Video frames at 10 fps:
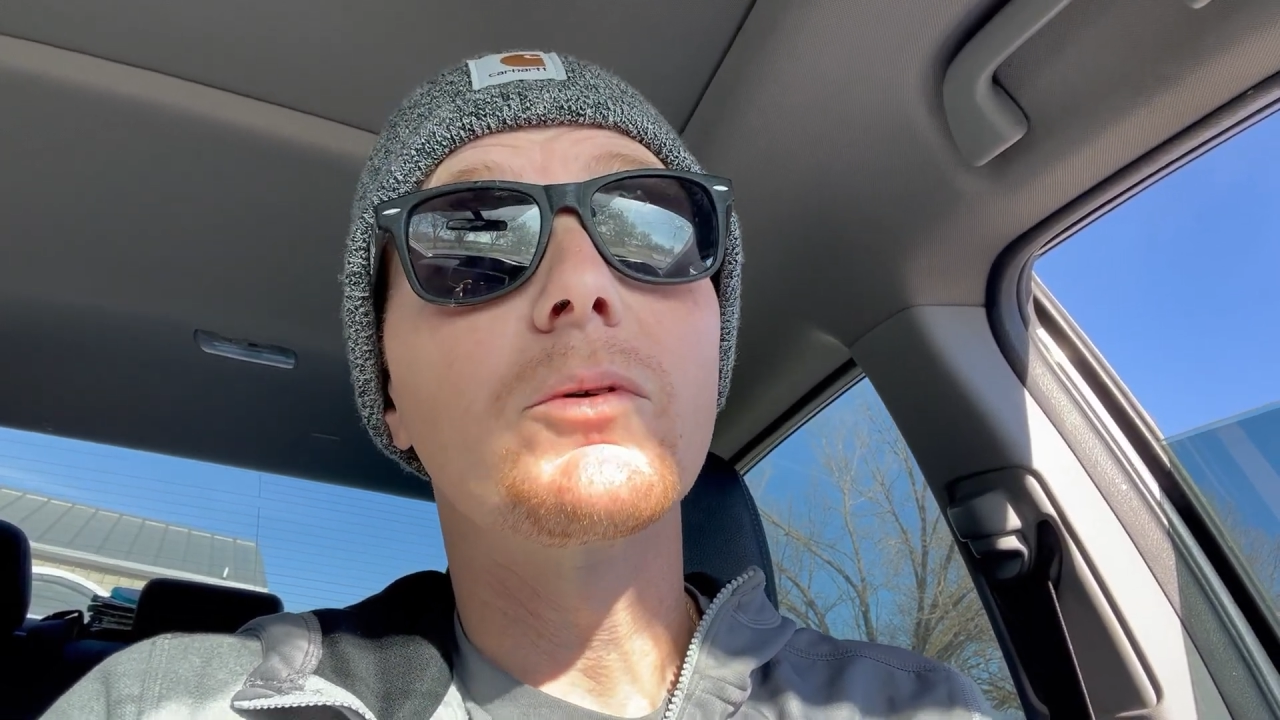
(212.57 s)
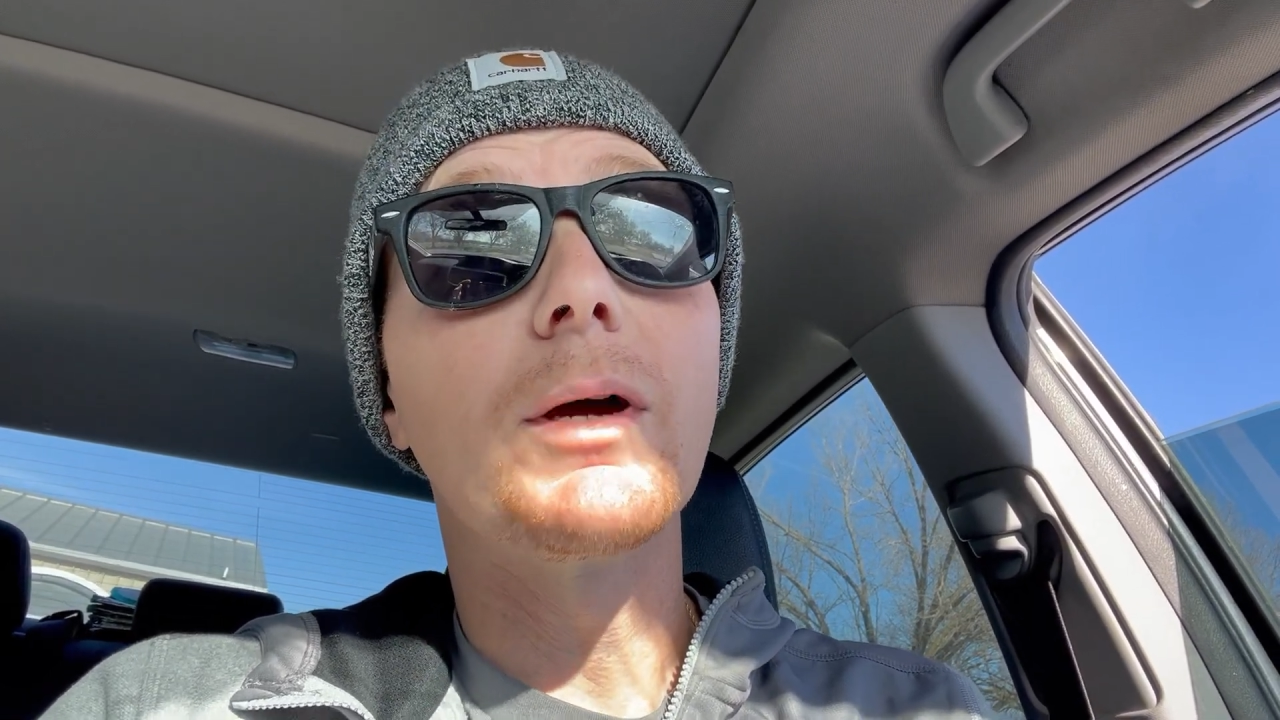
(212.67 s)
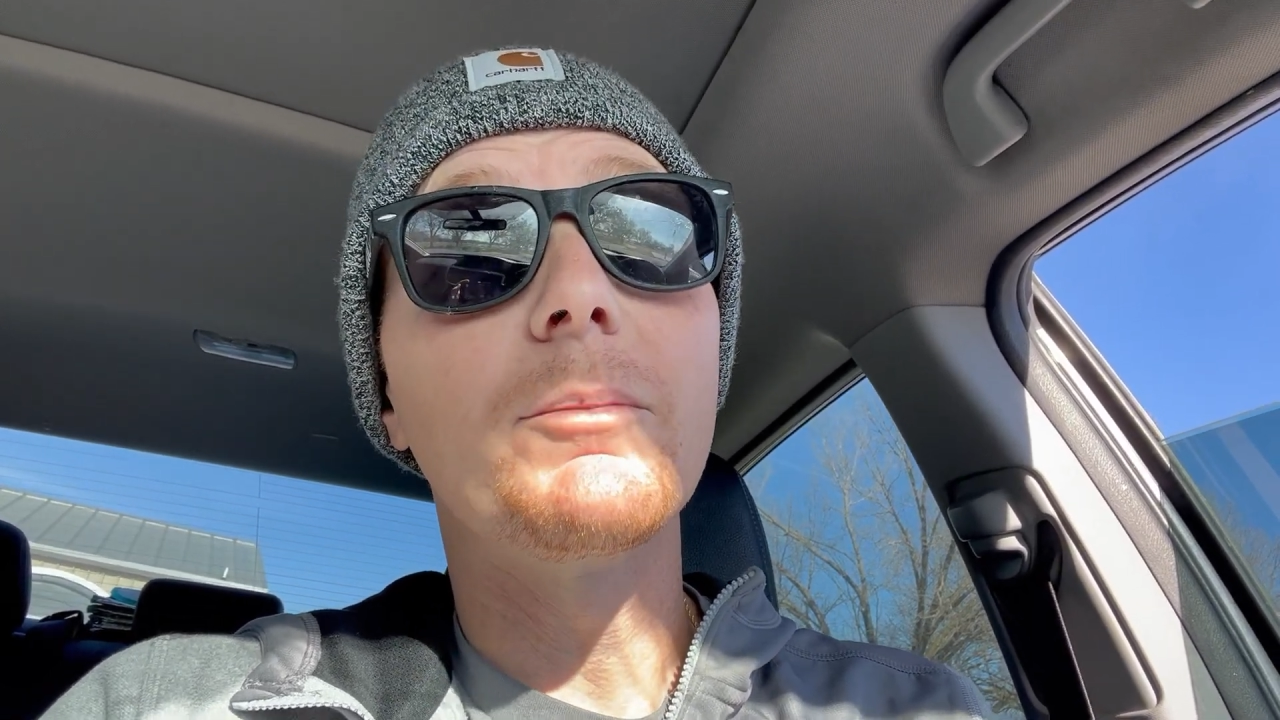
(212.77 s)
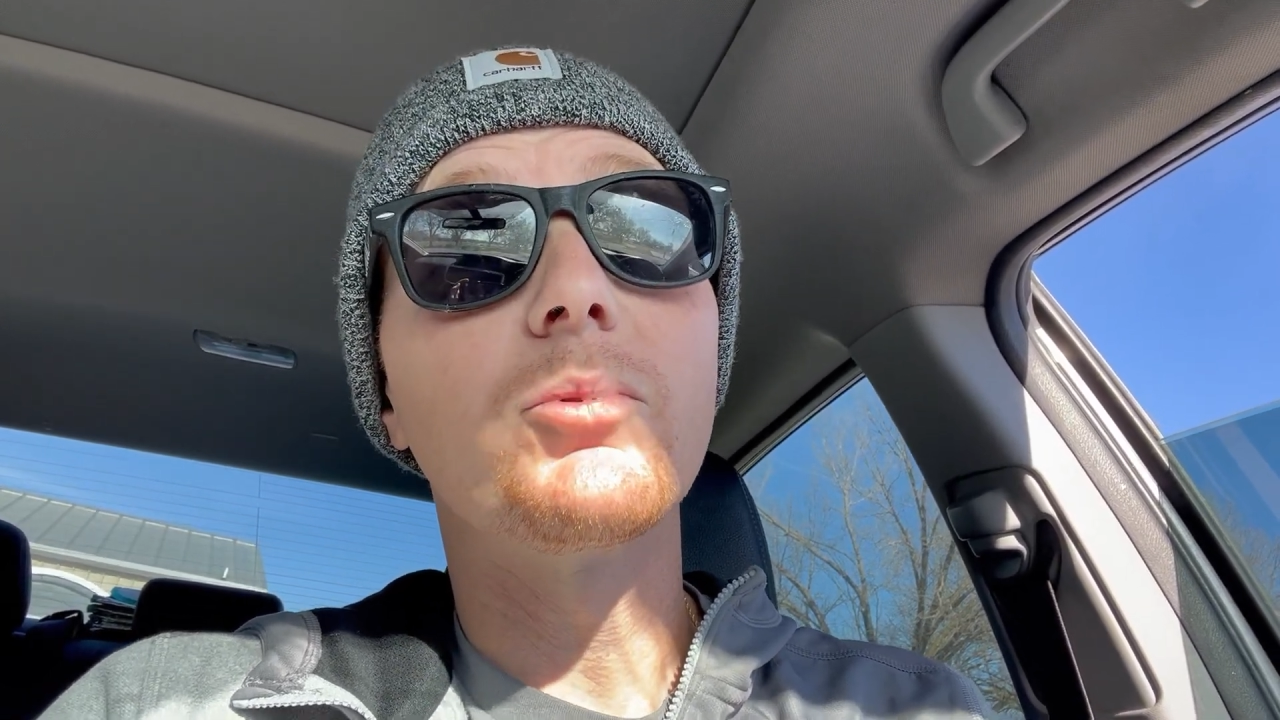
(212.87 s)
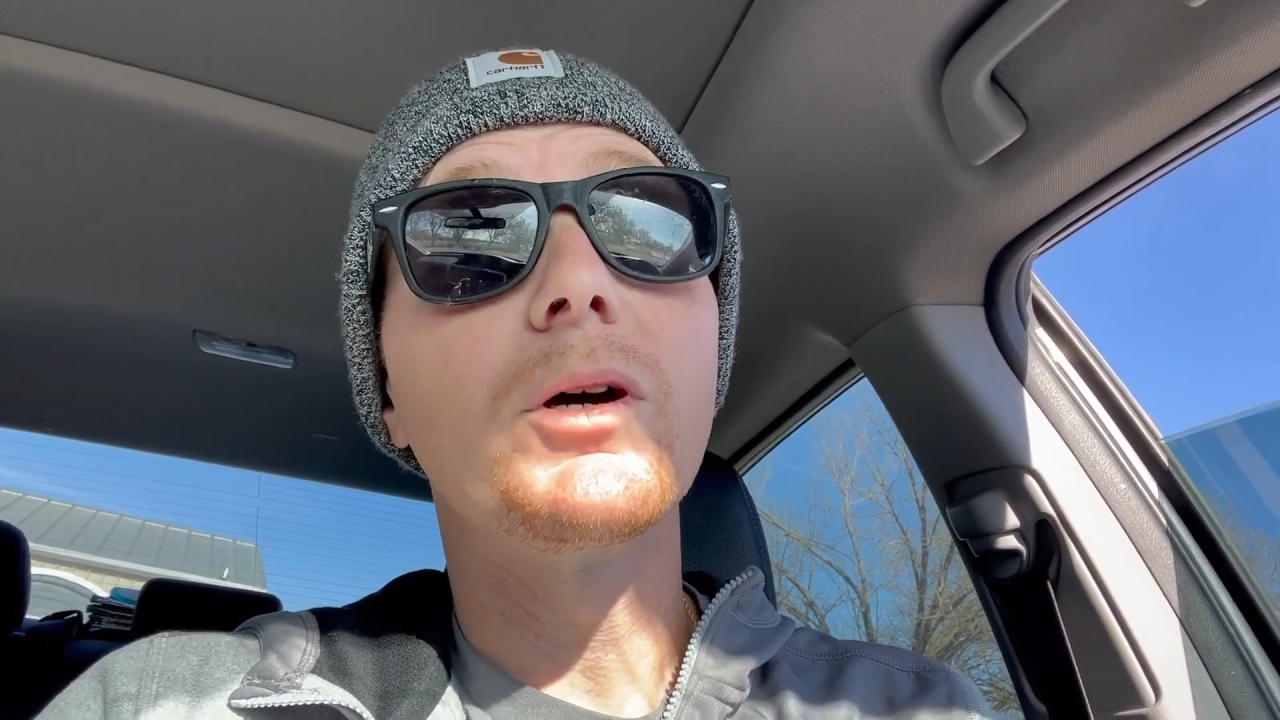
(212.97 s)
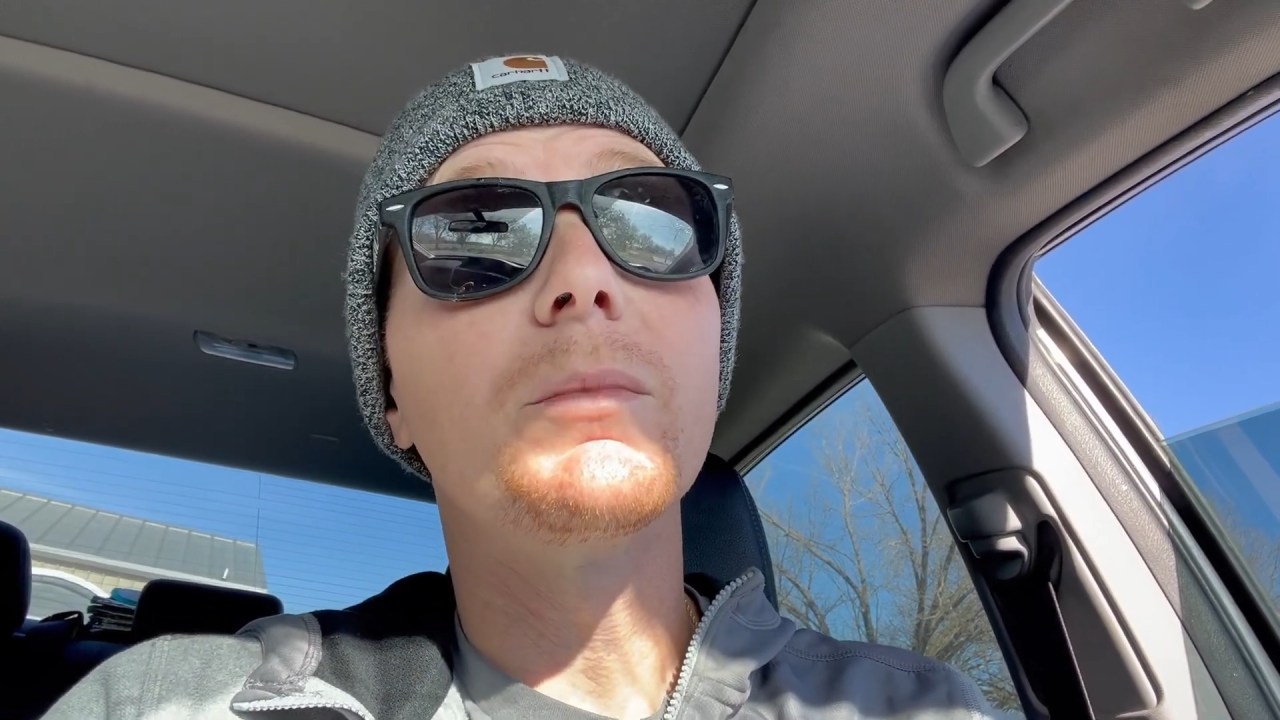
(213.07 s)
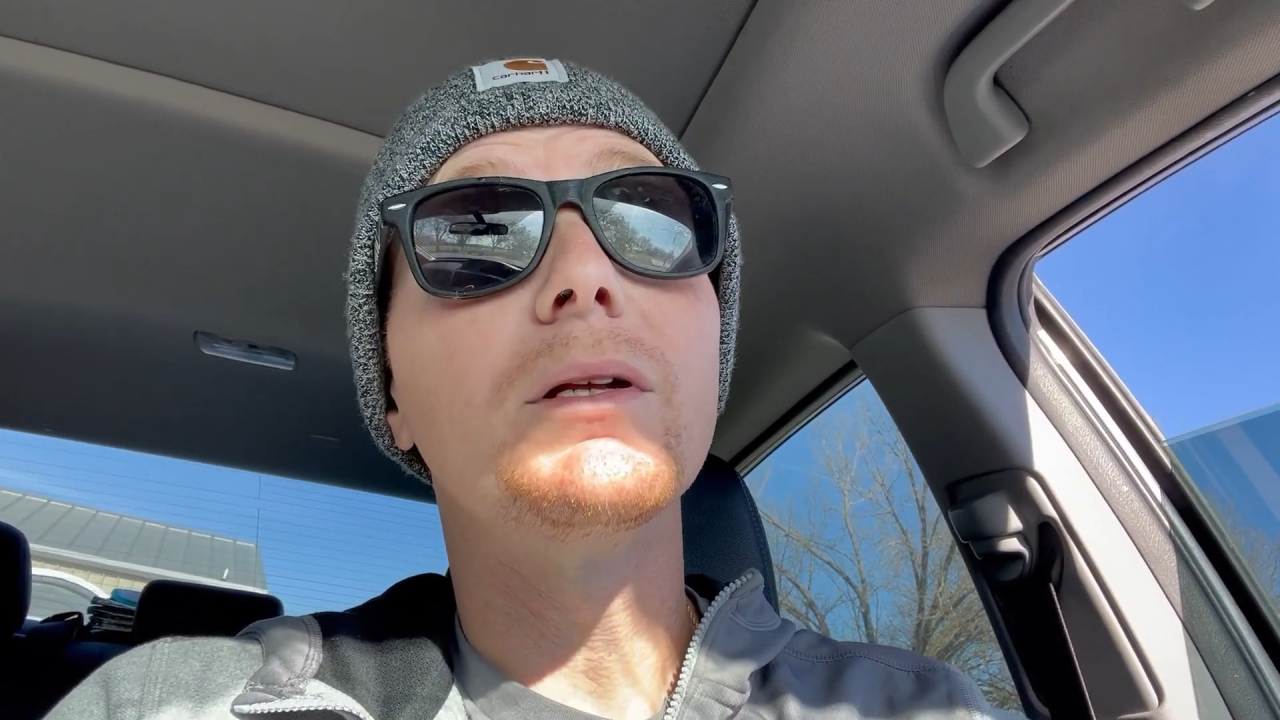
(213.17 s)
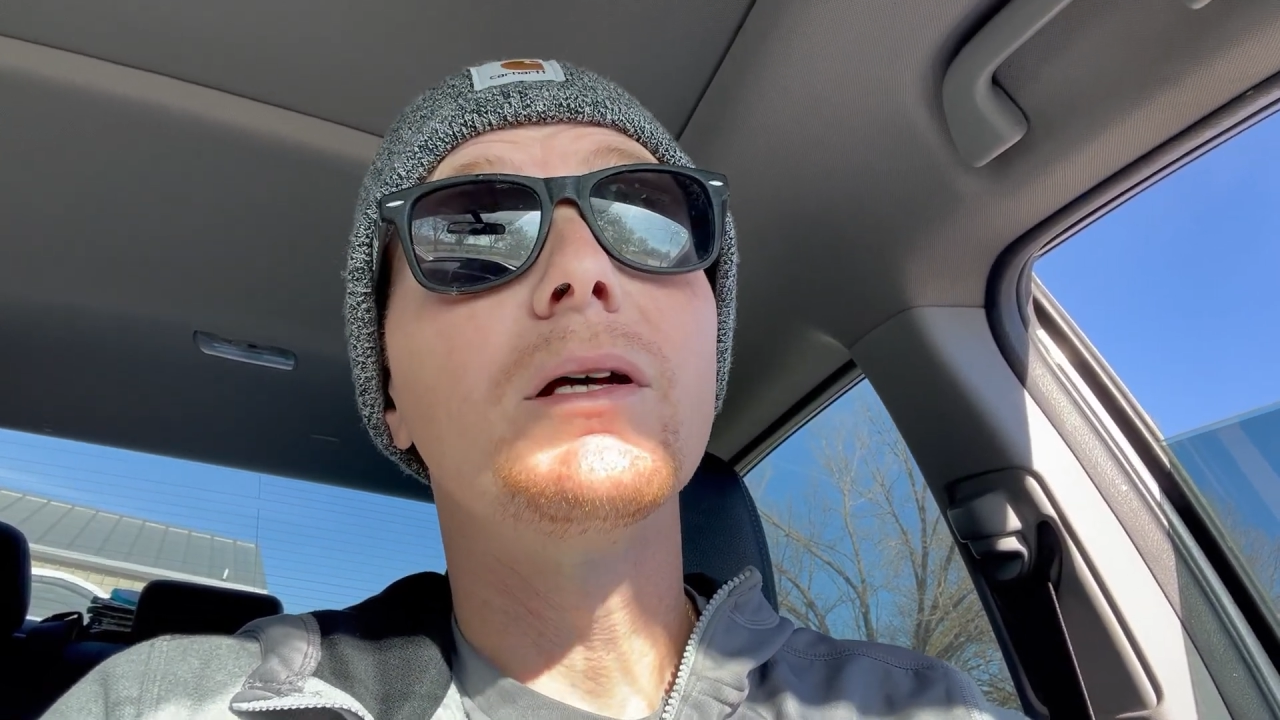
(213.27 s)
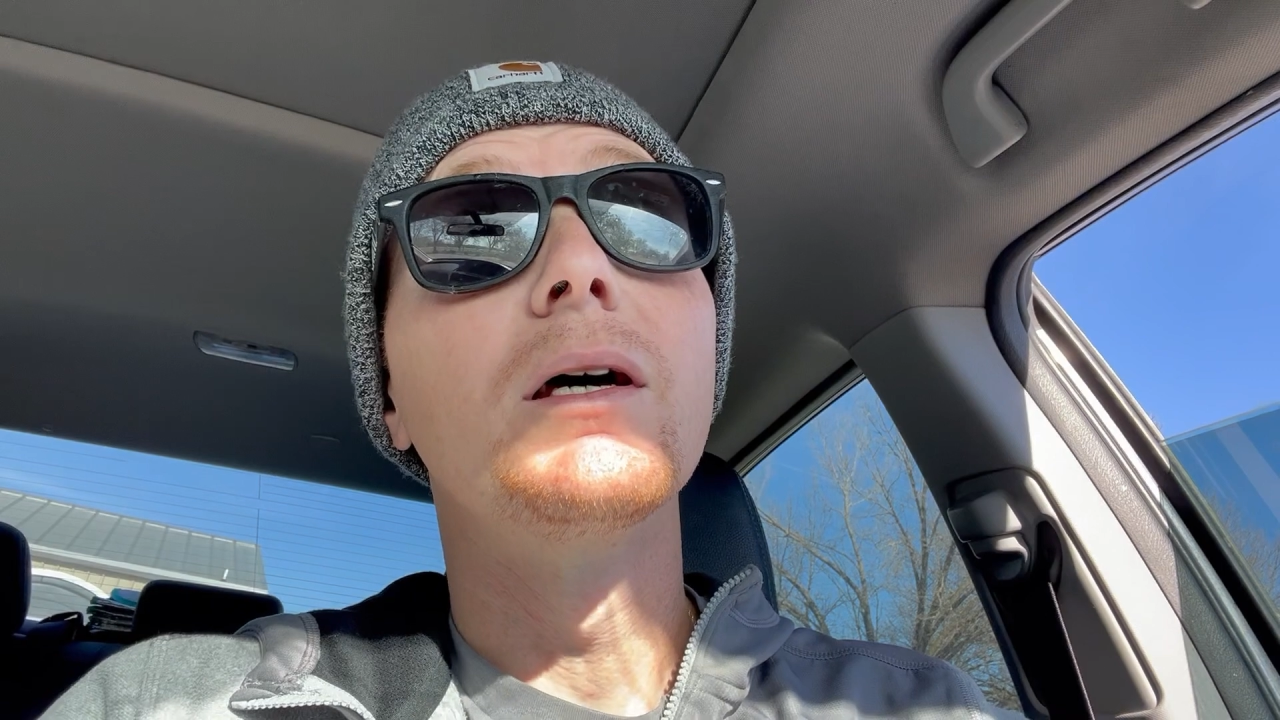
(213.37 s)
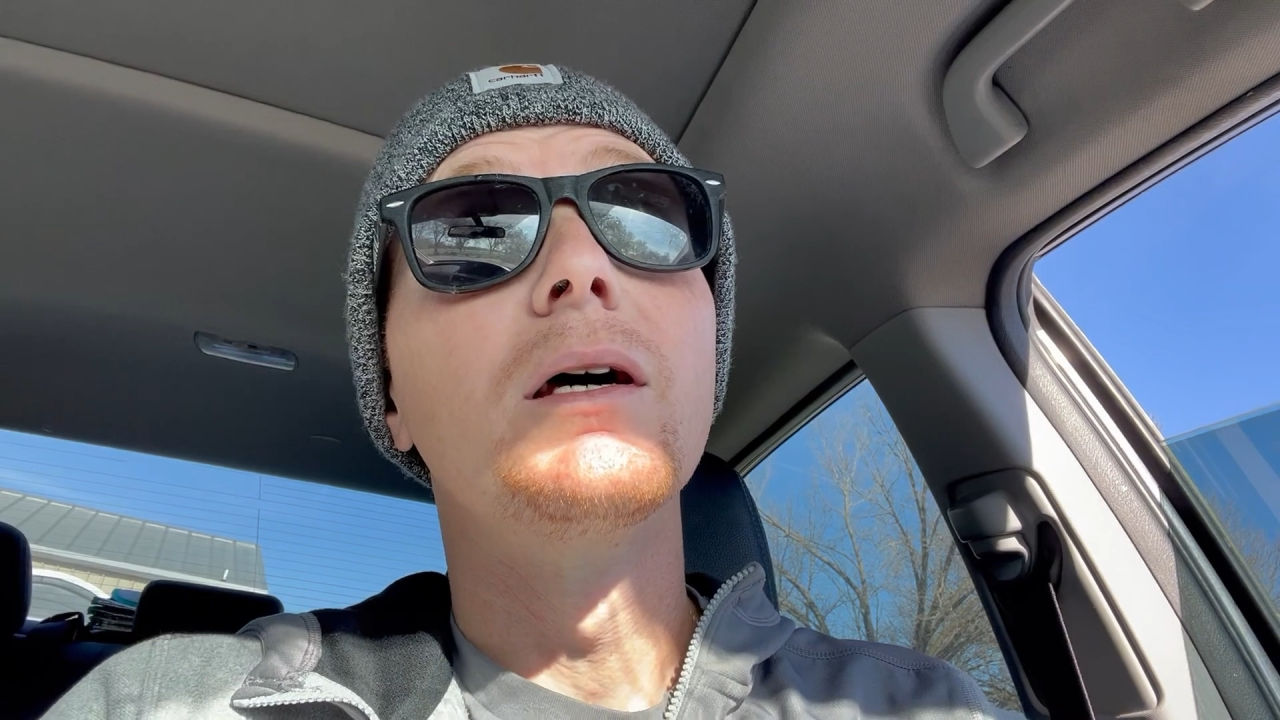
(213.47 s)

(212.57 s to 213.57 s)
raped women,